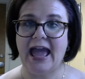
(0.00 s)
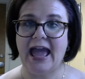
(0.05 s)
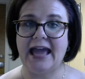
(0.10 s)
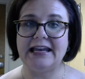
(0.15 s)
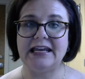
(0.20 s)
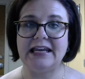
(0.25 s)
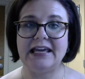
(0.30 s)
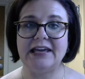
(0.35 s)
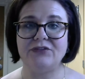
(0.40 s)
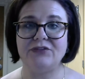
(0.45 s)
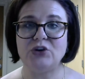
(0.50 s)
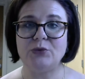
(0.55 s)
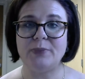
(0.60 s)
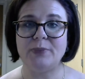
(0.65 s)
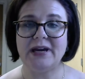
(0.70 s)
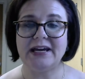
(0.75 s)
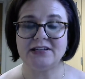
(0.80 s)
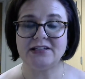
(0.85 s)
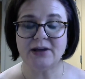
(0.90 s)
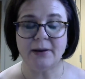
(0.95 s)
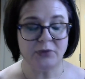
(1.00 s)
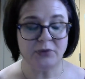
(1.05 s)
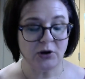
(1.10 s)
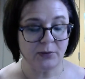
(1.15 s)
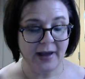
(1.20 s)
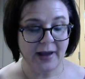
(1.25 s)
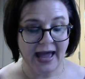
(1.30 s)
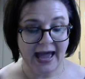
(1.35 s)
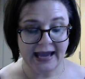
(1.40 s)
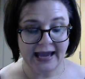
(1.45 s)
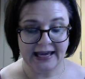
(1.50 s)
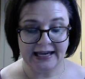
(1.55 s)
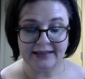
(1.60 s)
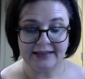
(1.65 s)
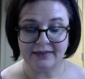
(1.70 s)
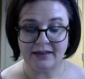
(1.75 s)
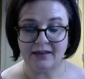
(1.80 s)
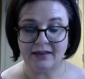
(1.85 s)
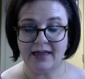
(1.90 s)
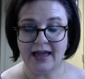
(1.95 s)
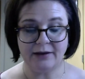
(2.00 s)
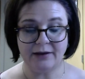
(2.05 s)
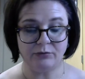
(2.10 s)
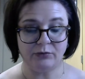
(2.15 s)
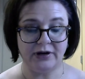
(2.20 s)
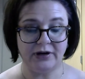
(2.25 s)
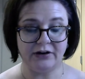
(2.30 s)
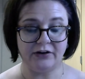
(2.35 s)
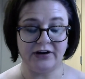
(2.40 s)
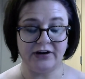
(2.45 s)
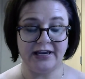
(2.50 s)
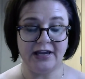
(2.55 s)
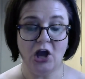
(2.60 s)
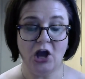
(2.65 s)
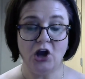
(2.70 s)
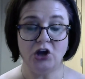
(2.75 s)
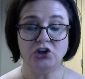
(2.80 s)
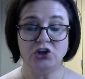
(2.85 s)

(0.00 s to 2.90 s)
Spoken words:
And if you picked up your packet at the library,